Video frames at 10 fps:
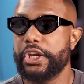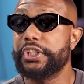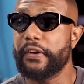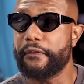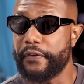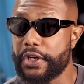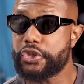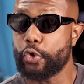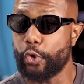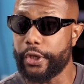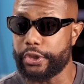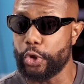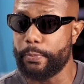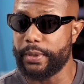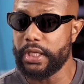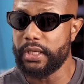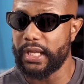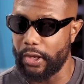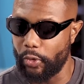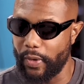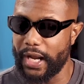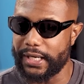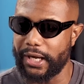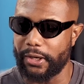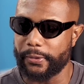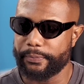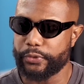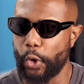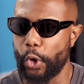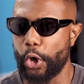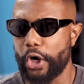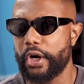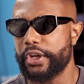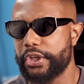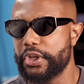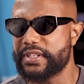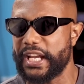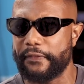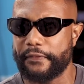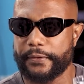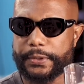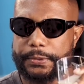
You didn't finish school in UB uh, right uh, now? Or uh, you're safe?